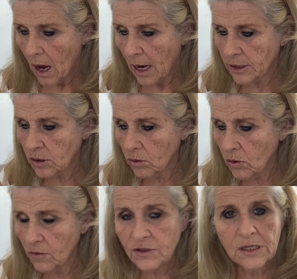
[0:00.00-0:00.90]
I don't
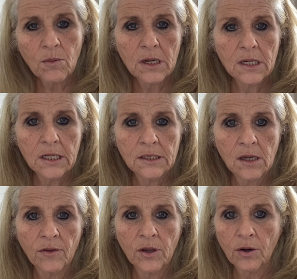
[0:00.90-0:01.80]
know if someone is
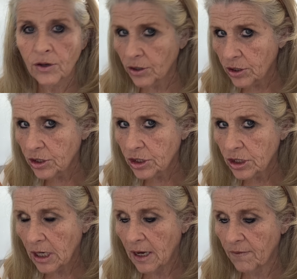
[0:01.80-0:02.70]
on the
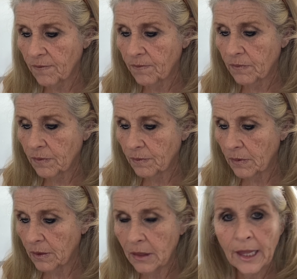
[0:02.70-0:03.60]
urge of
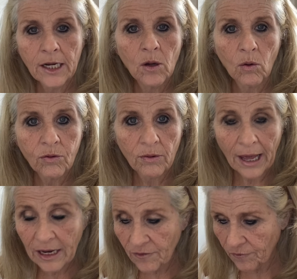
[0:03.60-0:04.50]
letting go of their
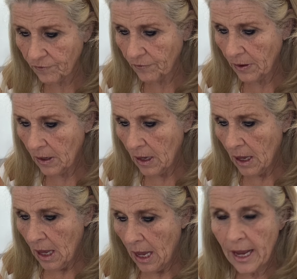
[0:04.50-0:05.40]
life
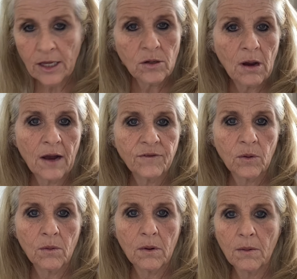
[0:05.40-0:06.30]
and you have
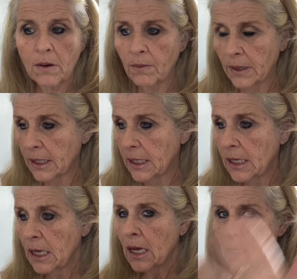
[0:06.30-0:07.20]
to
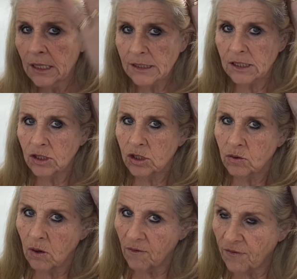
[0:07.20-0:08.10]
really listen
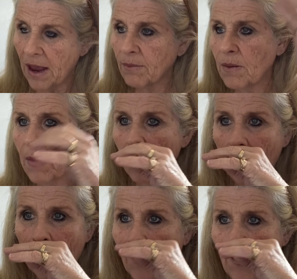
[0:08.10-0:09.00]
to a family
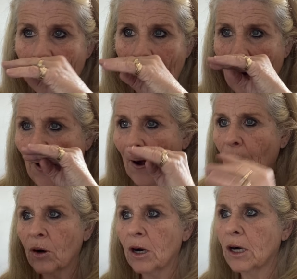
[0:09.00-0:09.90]
member
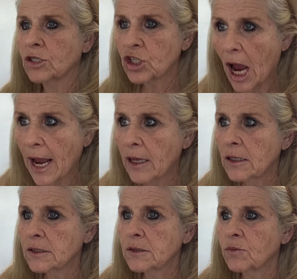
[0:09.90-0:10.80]
or a
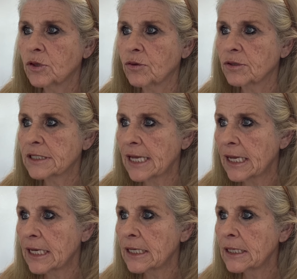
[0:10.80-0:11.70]
child, what they're
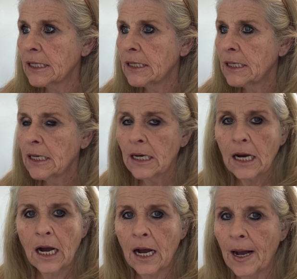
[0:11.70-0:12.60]
saying.
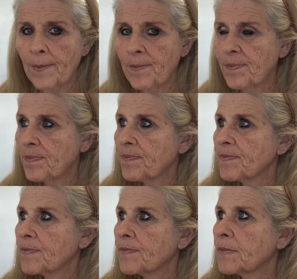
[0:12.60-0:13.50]

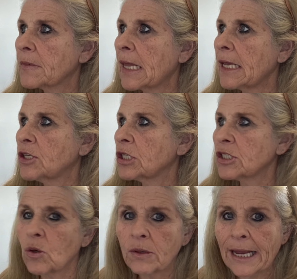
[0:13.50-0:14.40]
They just
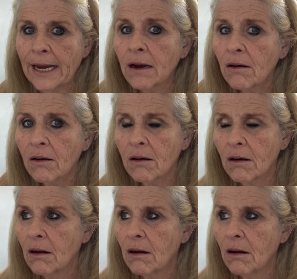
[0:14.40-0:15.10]
don't care.